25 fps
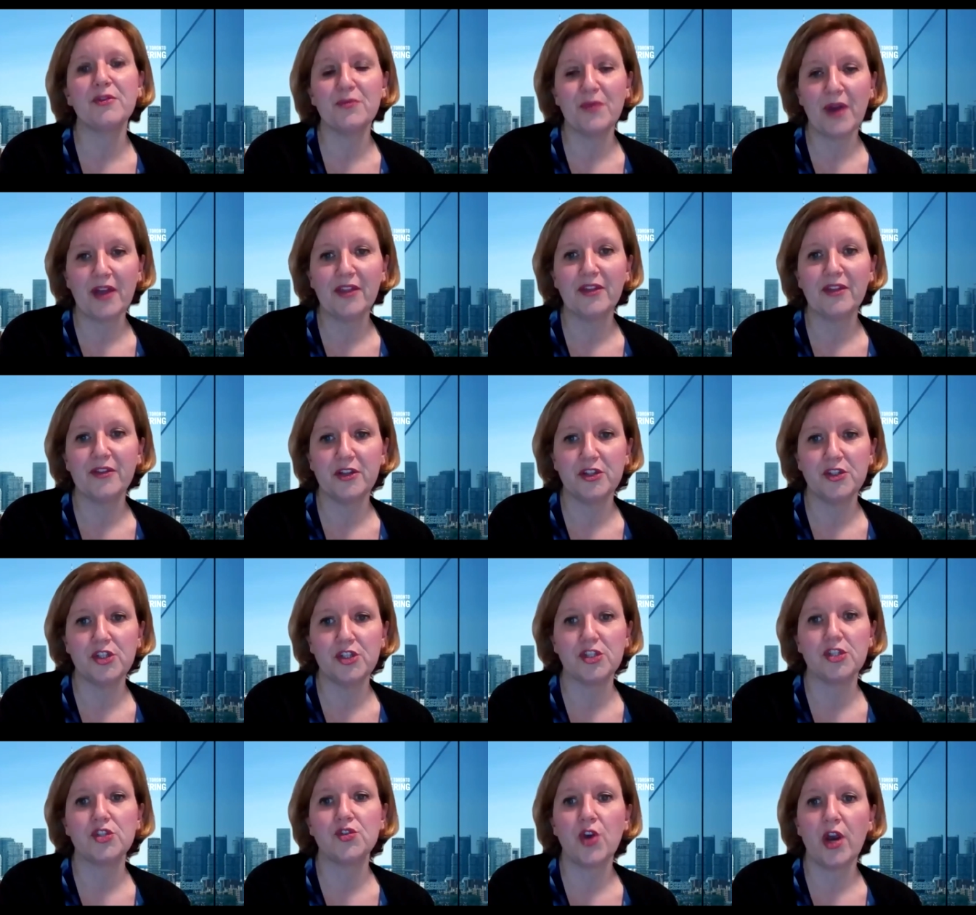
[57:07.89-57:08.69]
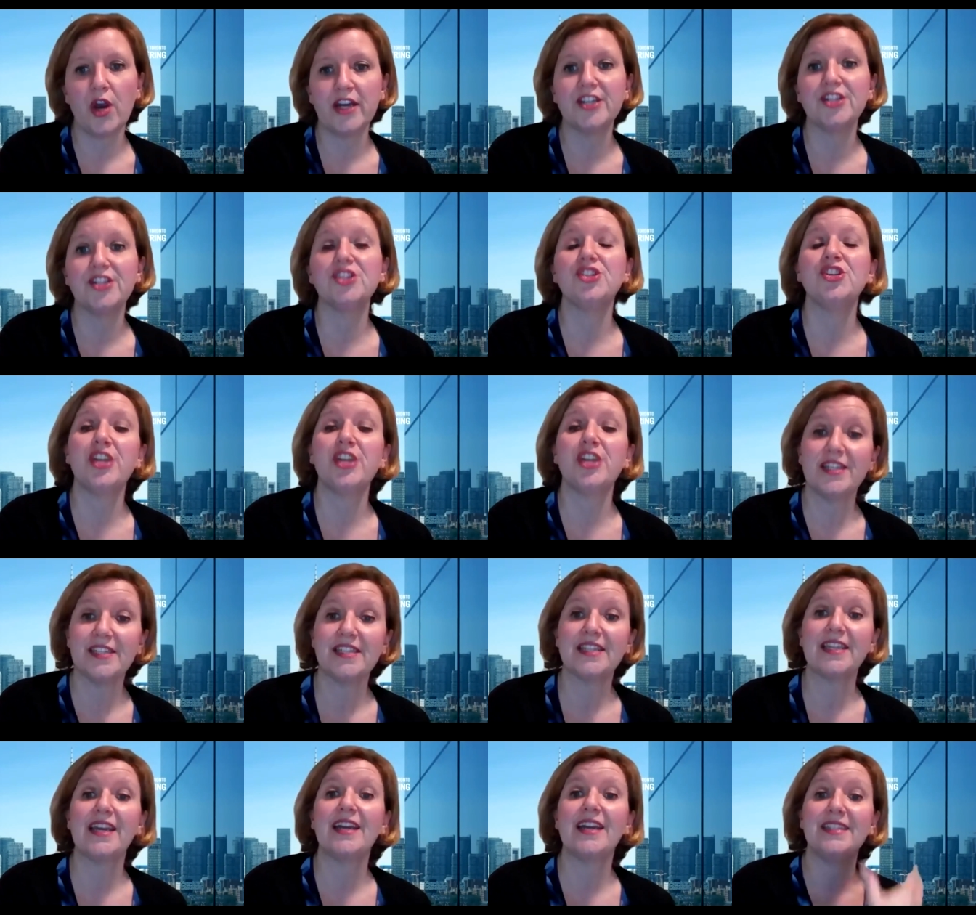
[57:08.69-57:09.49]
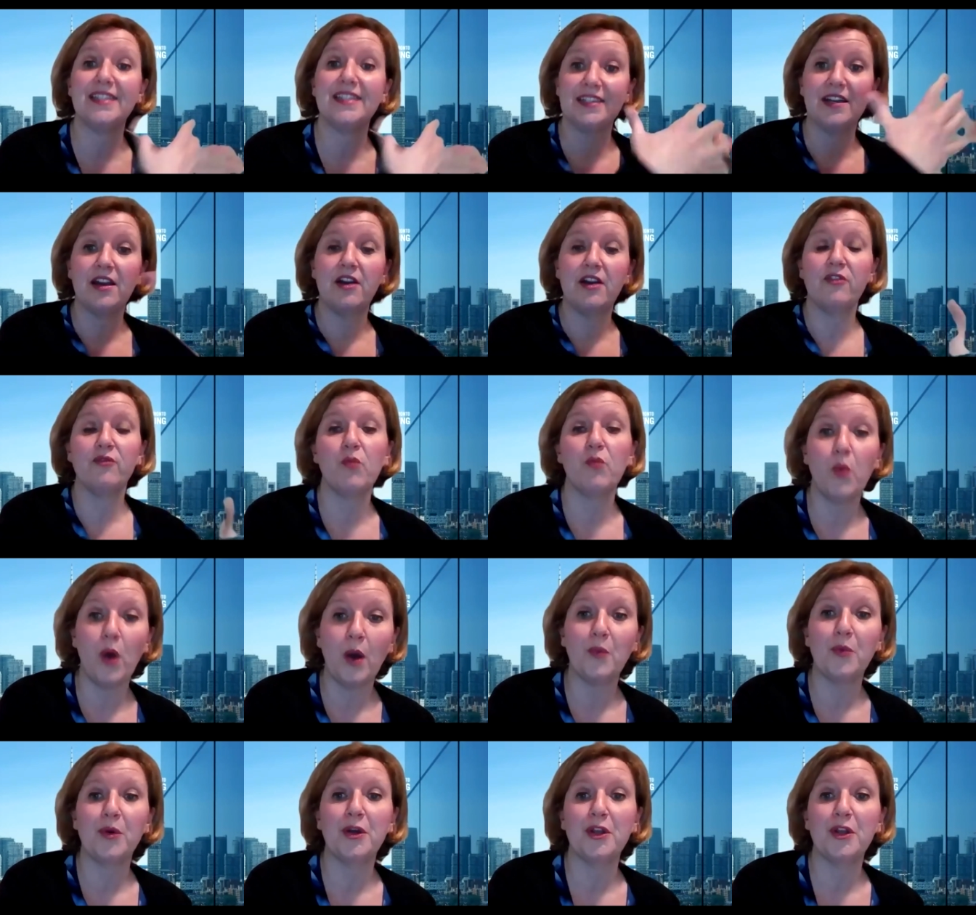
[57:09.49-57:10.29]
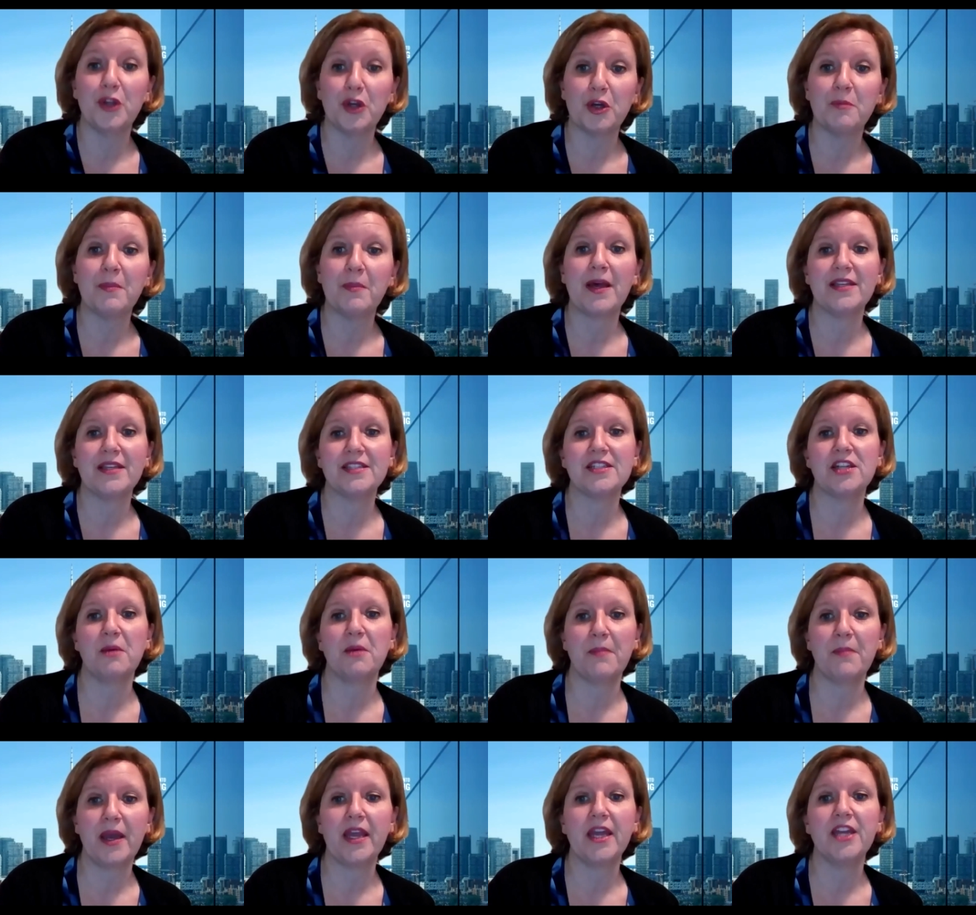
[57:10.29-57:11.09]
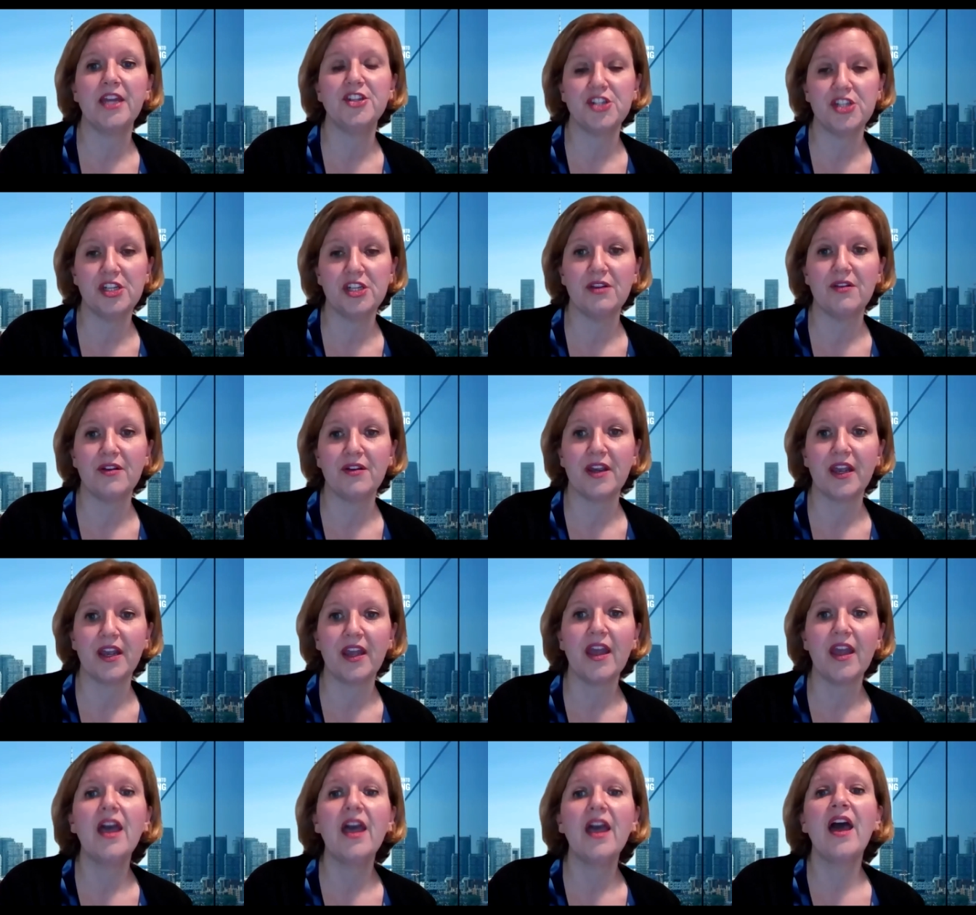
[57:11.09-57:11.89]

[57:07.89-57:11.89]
rather than just trying to chase the idea of what would look best on my engineering